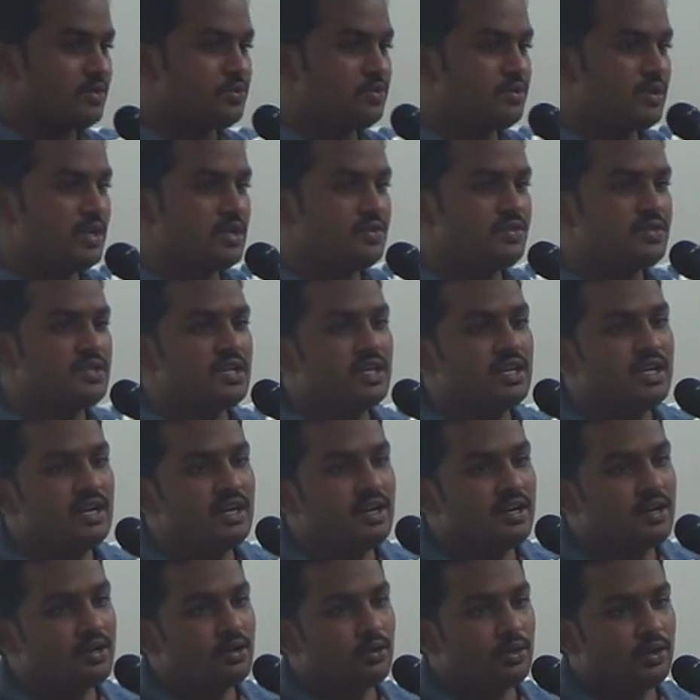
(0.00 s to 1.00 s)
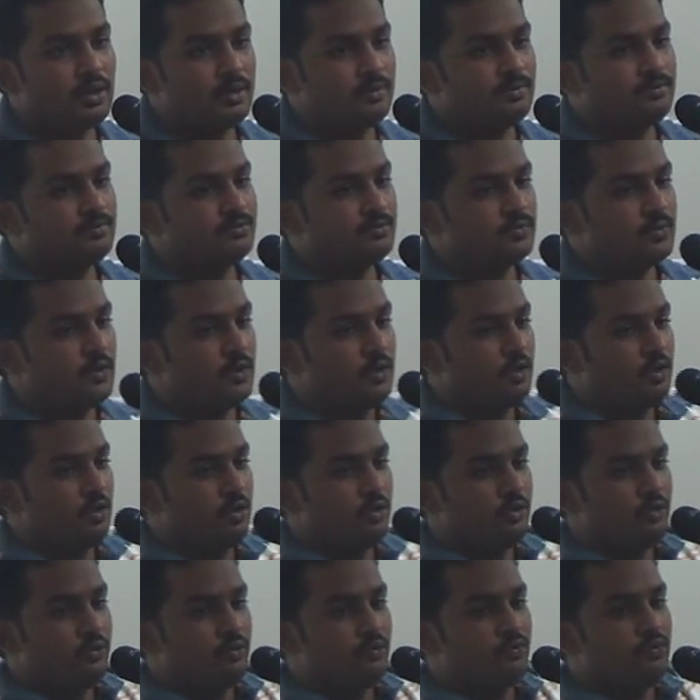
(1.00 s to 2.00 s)
As soon as we send a letter to him,
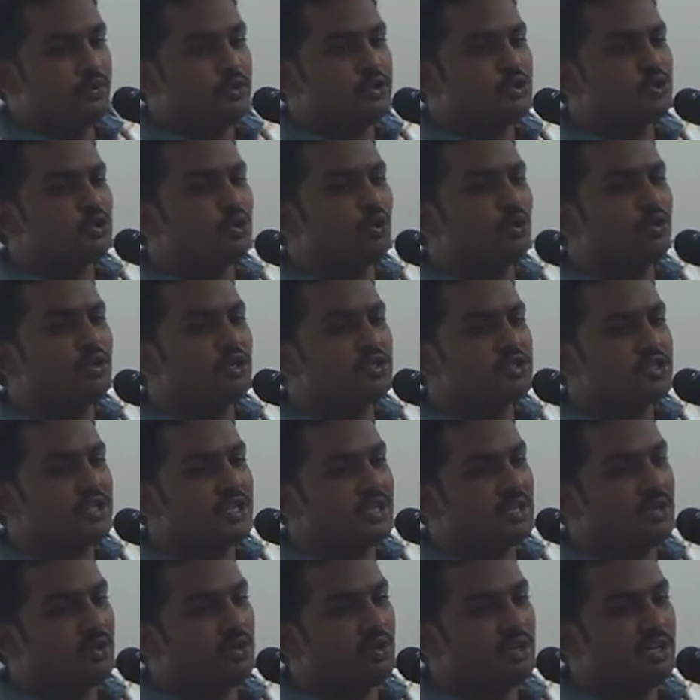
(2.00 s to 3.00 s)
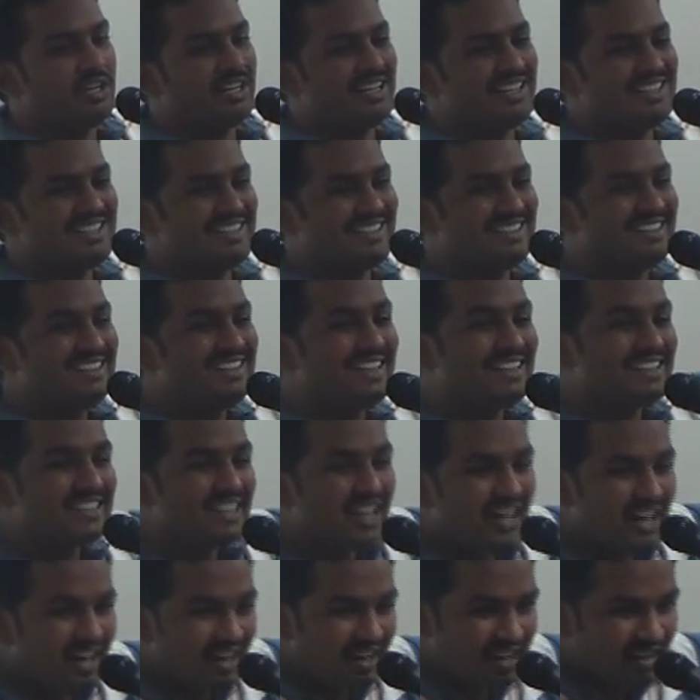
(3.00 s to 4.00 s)
we show the shareholder as a
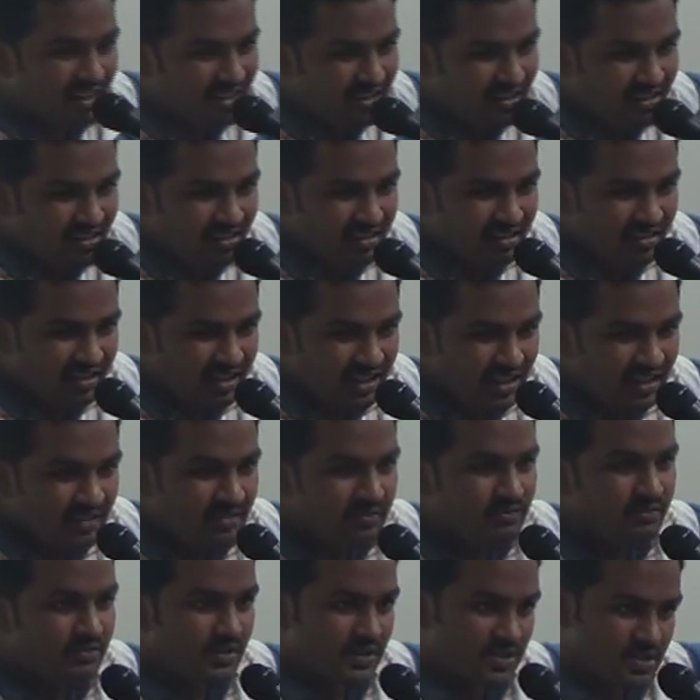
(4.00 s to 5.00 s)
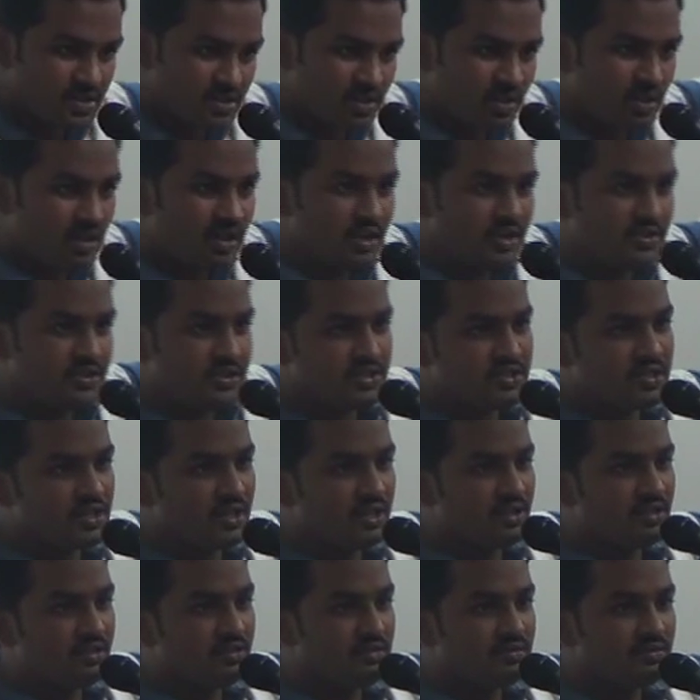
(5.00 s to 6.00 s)
debtor in first call
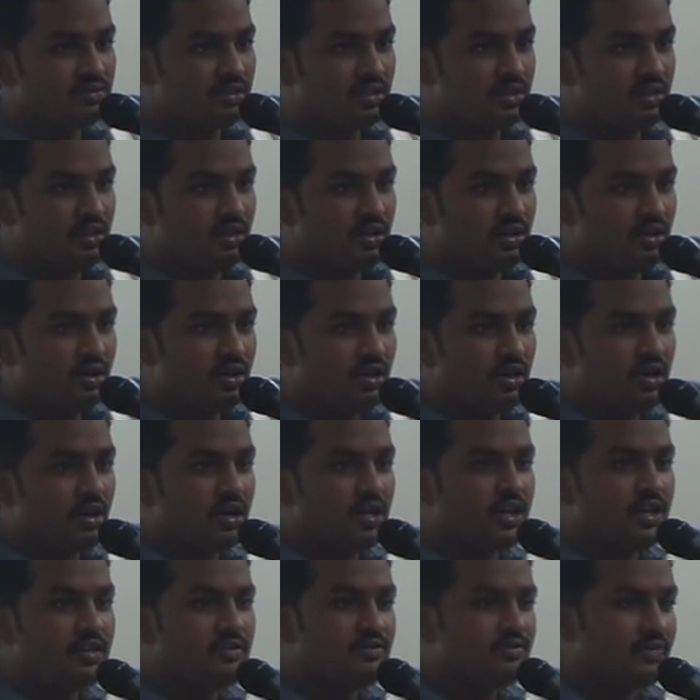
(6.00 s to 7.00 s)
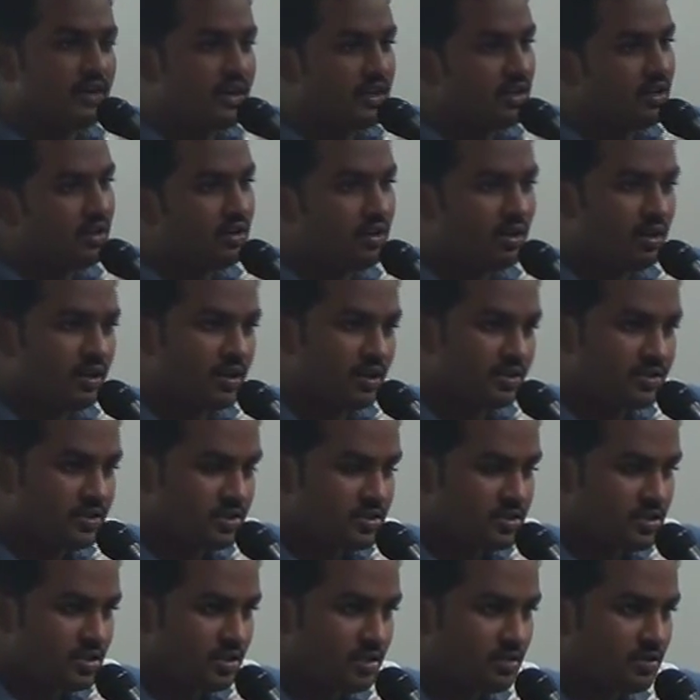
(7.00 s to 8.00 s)
register or in final call
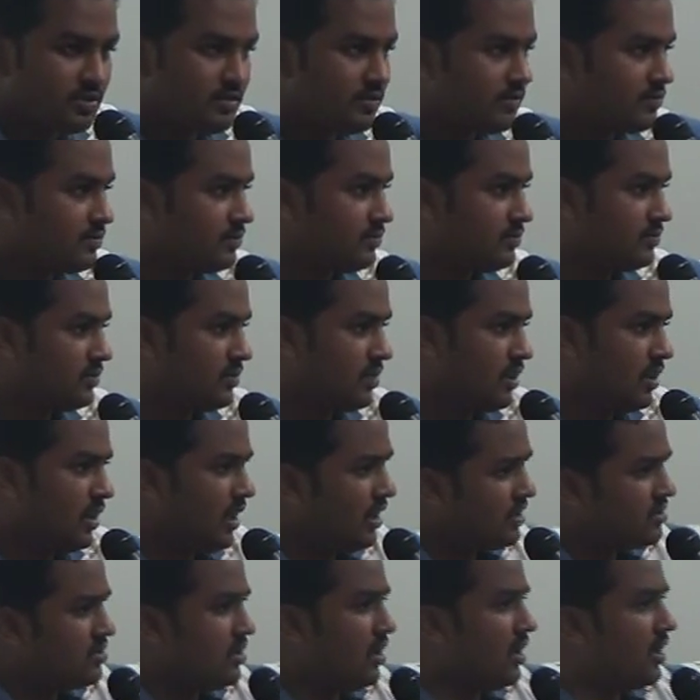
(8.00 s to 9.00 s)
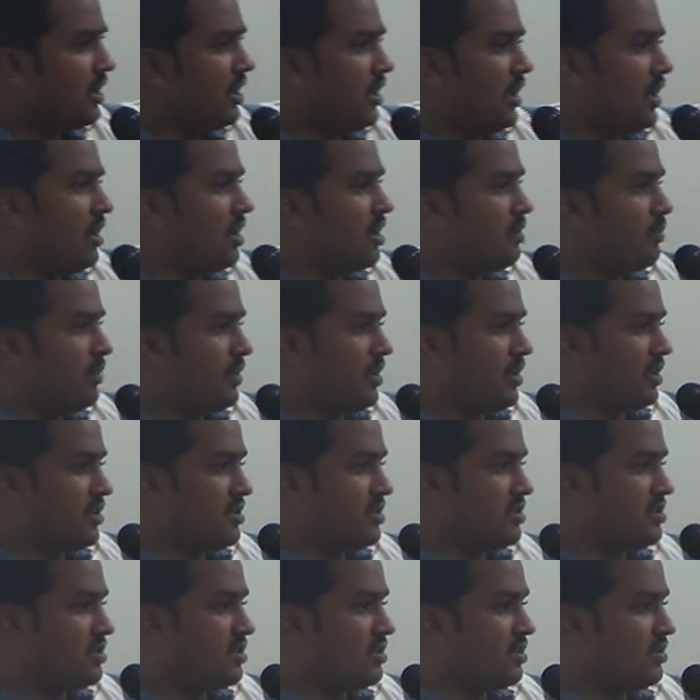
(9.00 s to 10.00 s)
register. Yes, or in allotment
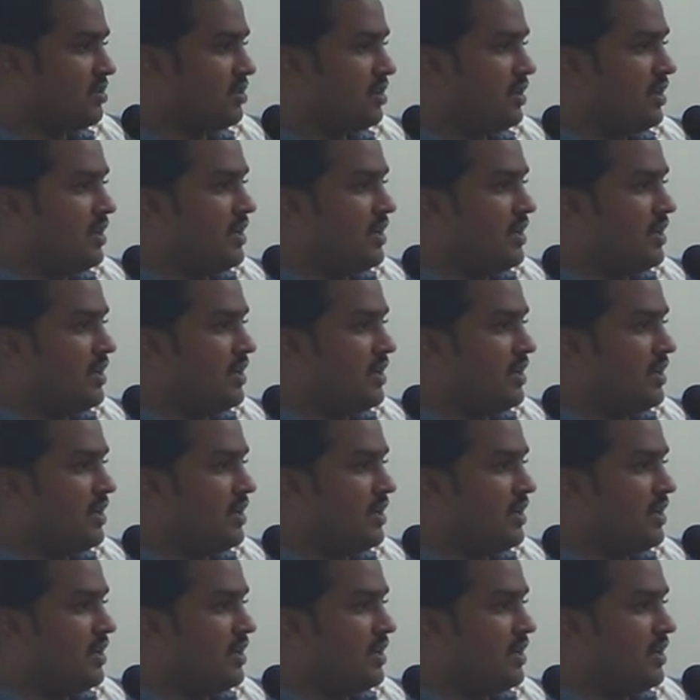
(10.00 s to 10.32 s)
register.